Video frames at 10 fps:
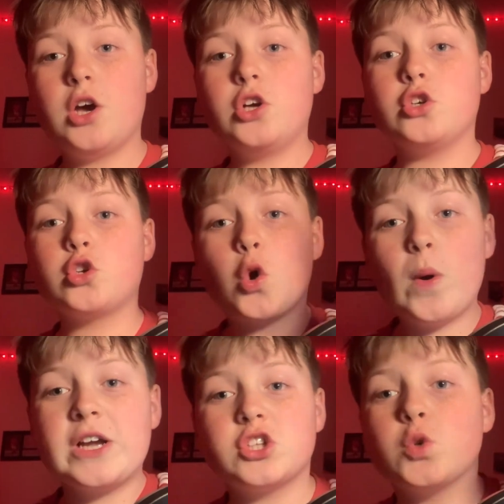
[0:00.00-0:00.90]
You're
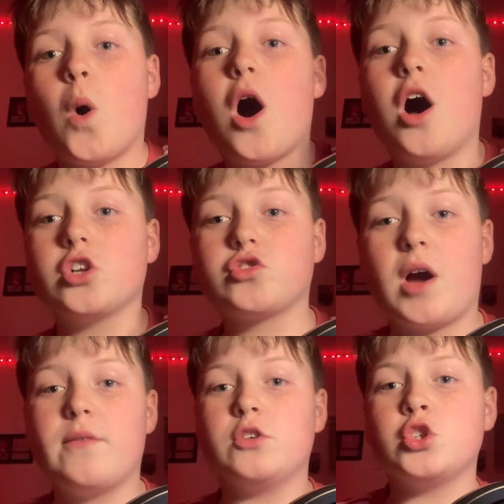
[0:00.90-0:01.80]
going to our arch
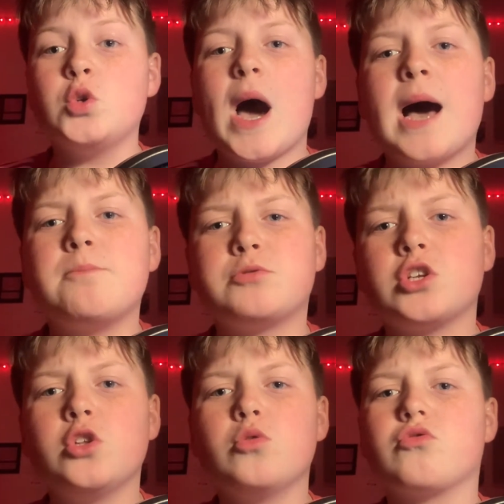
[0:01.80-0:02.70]
rivals. You
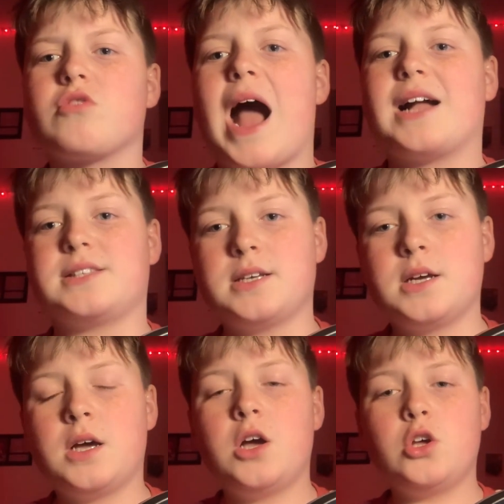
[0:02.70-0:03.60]
absolute rat.
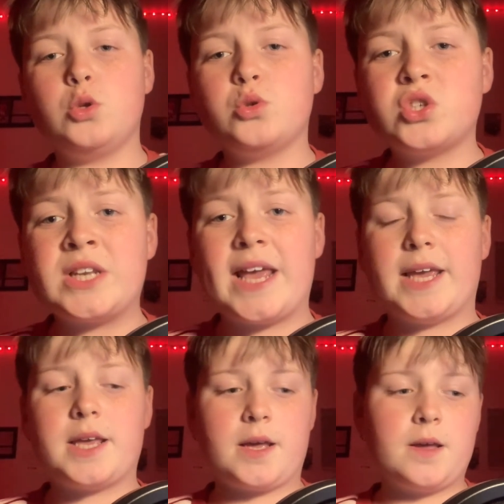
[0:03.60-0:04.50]
You
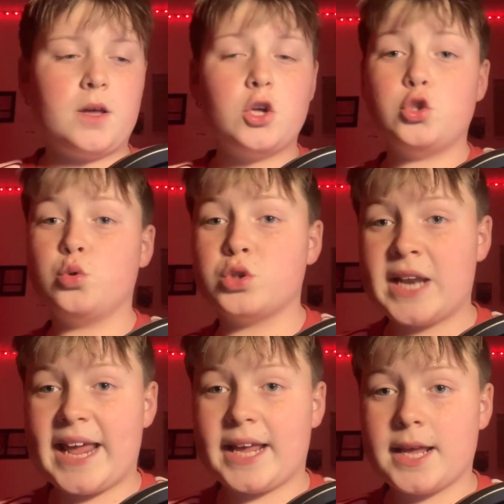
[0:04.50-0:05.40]
snake. You
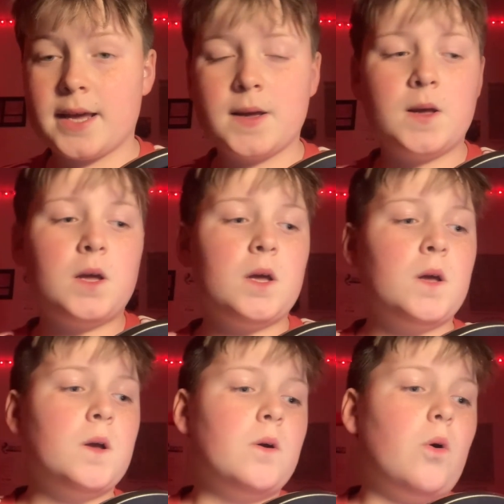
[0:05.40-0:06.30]
snake.
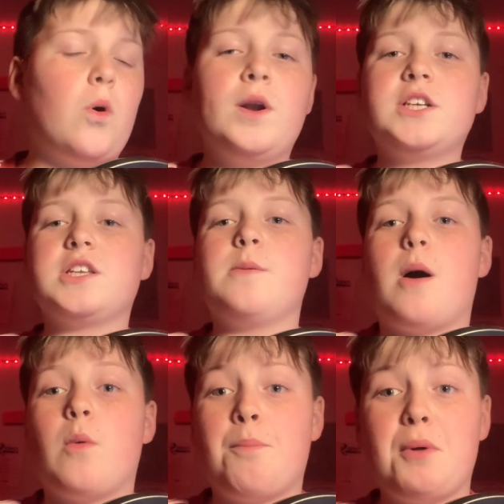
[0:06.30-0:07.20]
Honestly,
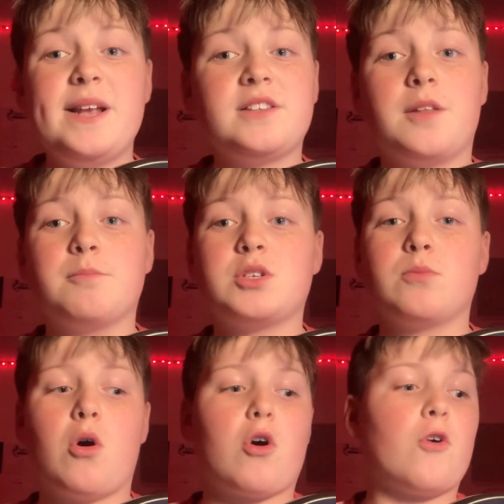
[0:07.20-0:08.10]
we're playing them
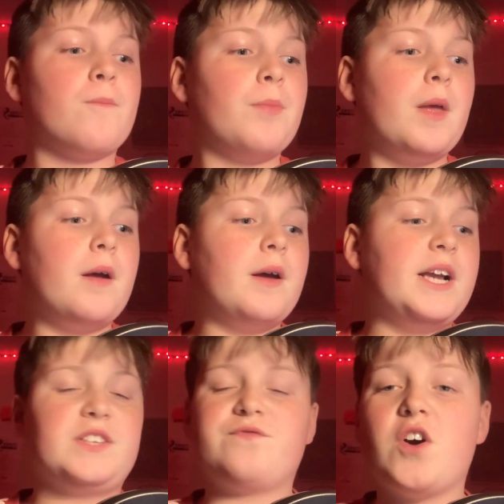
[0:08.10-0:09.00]
tomorrow.
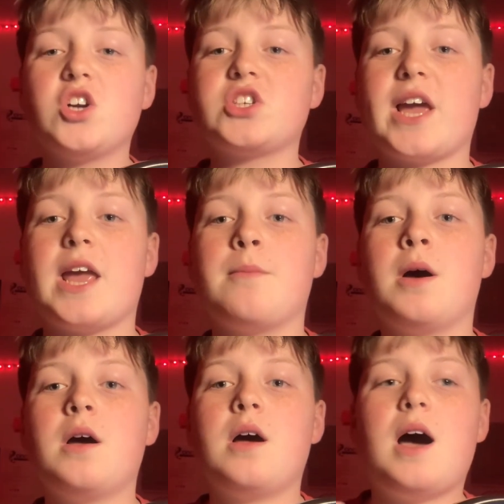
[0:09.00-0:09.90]
His first
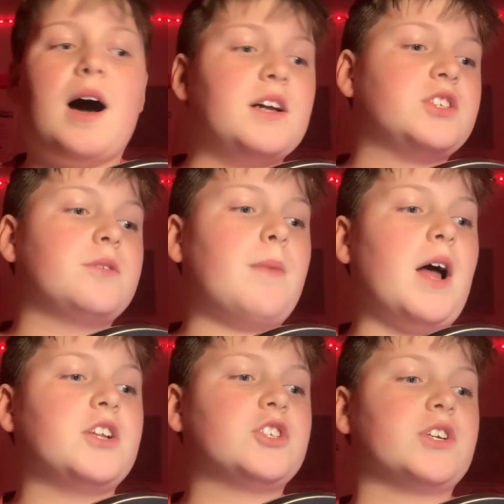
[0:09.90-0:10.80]
game as a
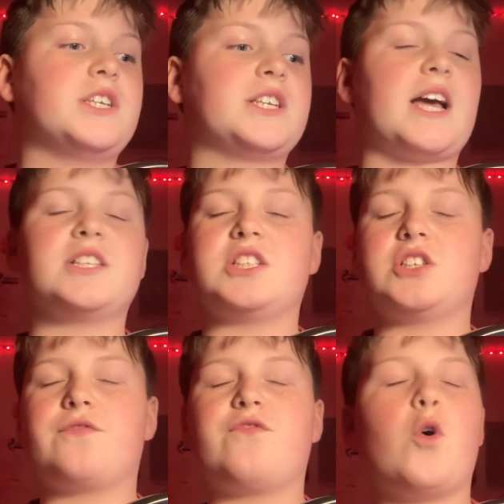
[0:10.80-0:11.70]
manager is against
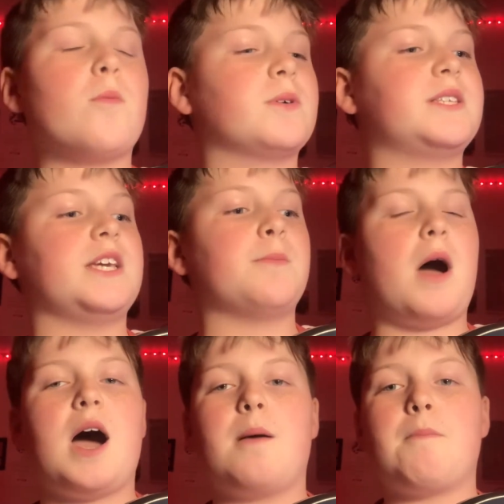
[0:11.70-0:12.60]
his former team,
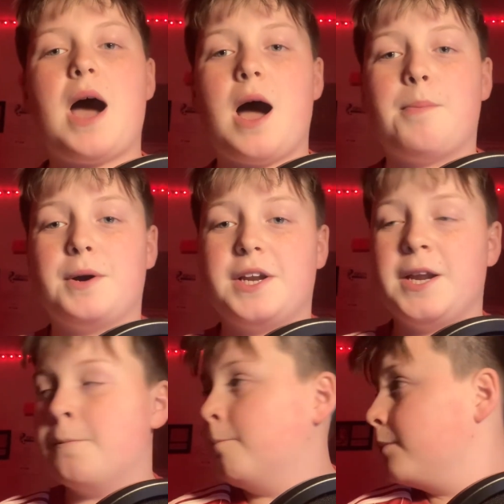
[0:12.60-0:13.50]
Aberdeen.